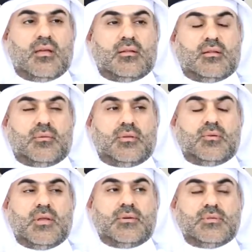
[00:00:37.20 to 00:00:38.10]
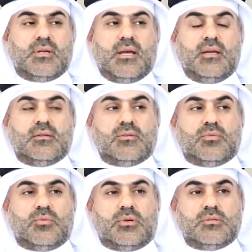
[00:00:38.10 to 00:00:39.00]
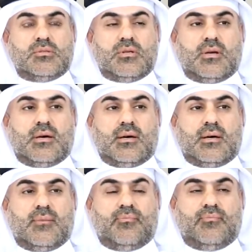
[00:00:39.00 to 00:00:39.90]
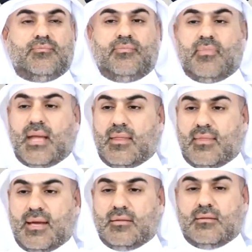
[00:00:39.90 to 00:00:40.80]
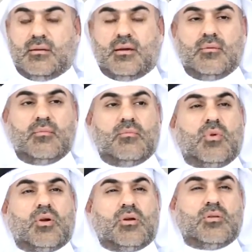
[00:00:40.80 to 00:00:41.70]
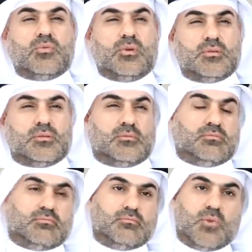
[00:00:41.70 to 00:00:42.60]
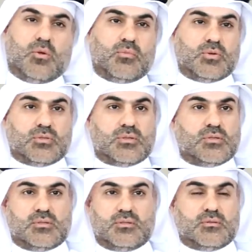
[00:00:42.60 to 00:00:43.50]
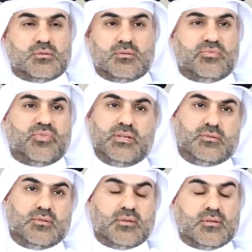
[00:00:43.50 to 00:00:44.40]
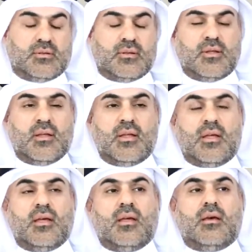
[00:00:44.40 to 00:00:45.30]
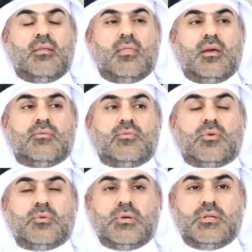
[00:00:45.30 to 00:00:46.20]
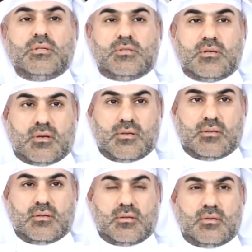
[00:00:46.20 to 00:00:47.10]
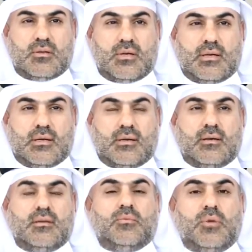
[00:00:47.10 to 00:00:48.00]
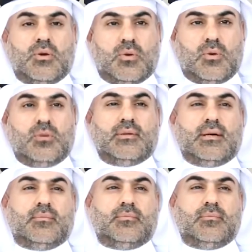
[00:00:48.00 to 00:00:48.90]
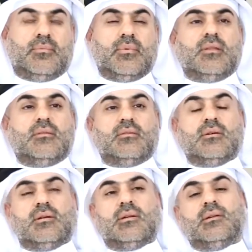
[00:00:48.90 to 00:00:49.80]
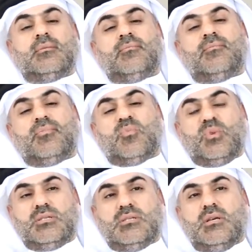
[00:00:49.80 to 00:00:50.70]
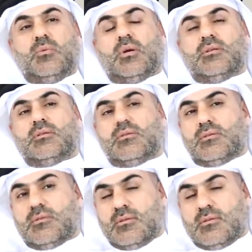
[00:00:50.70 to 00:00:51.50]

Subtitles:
Well, in 2008, it was, at that time, market was almost as freezed. Therefore, we decide, and we hold up till we see what is